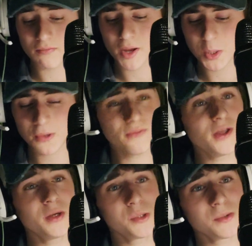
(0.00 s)
Make sure your
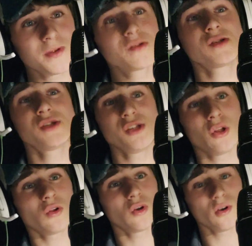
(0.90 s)
flight instruments are
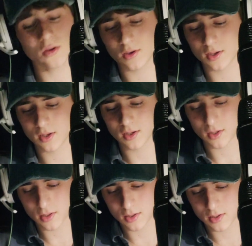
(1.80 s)
still good.
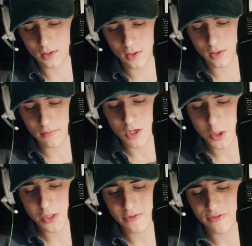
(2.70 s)
Make
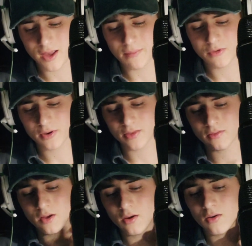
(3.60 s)
sure your flaps are at
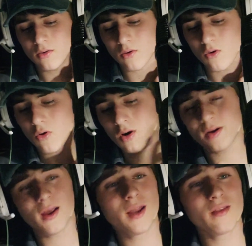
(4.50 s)
0
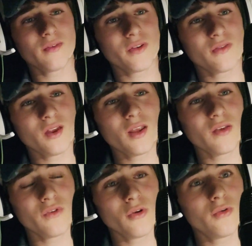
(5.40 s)
or at a different
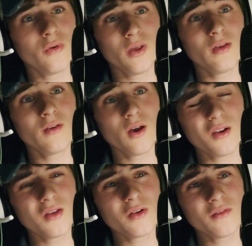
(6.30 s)
setting if you're doing
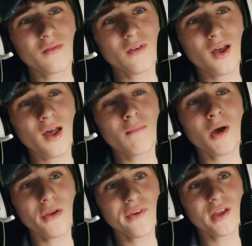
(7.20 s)
another
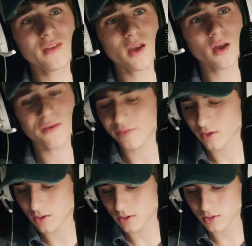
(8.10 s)
modified takeoff.
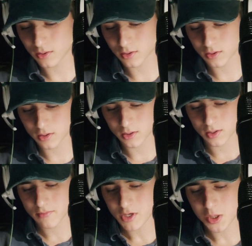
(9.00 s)

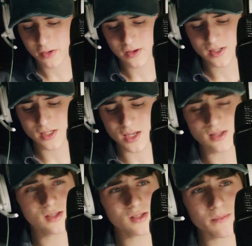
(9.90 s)
Make sure your
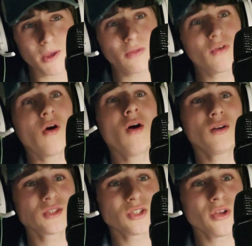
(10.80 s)
seats and seatbelts
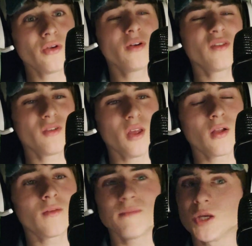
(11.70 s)
are secure
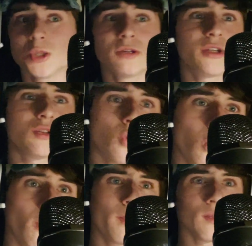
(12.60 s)
still. Make sure the
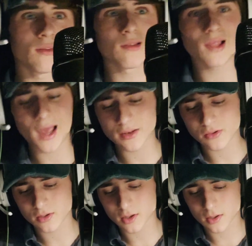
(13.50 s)
door is
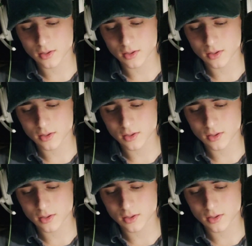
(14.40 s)
latched.